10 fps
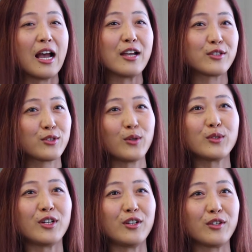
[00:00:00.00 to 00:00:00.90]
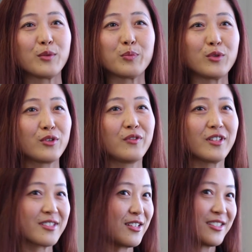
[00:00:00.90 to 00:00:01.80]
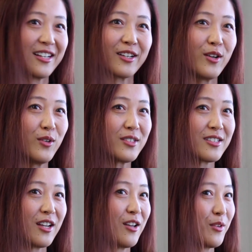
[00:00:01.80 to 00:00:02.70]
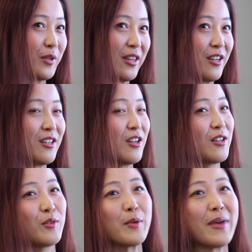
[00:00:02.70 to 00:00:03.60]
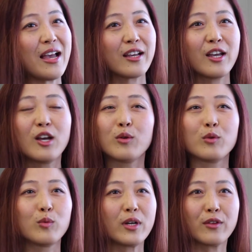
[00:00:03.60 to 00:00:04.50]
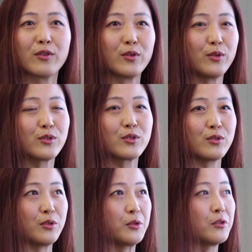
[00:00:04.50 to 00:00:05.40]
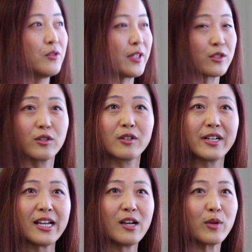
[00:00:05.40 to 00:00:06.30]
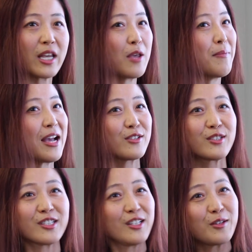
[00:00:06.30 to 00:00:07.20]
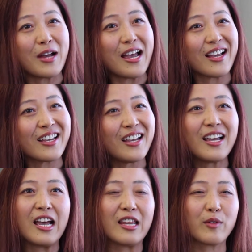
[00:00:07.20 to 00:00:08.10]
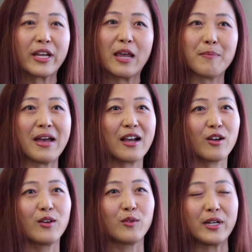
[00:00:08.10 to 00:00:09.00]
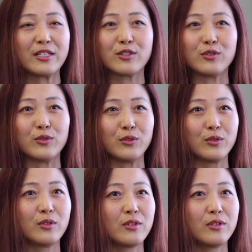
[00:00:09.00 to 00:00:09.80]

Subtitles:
I showed her the beautiful Sunshine Coast on the way there. On the way back, we went through to Victoria, we came back to Chilliwack, and then we came back all the way to